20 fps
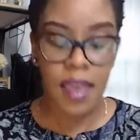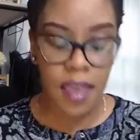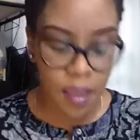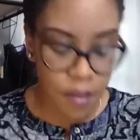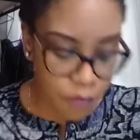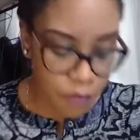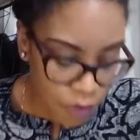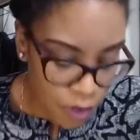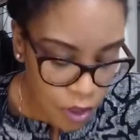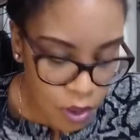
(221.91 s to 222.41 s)

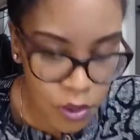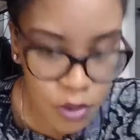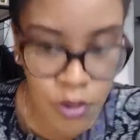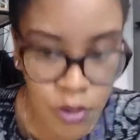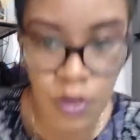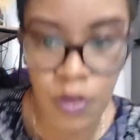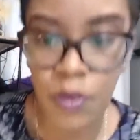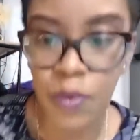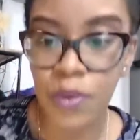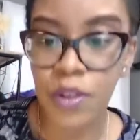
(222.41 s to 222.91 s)
if
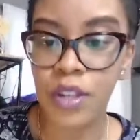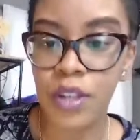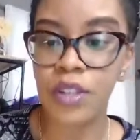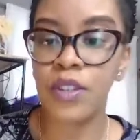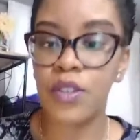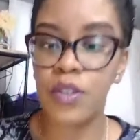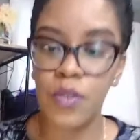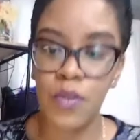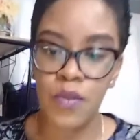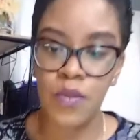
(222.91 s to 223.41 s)
you
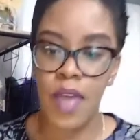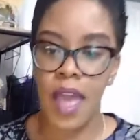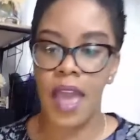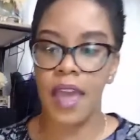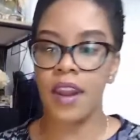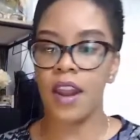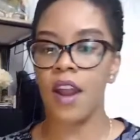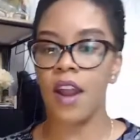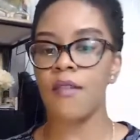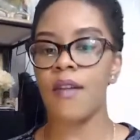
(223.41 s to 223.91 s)
could do
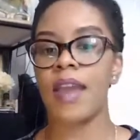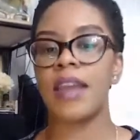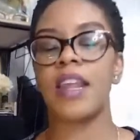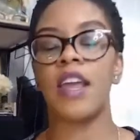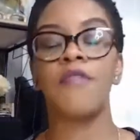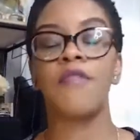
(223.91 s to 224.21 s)
that. All right.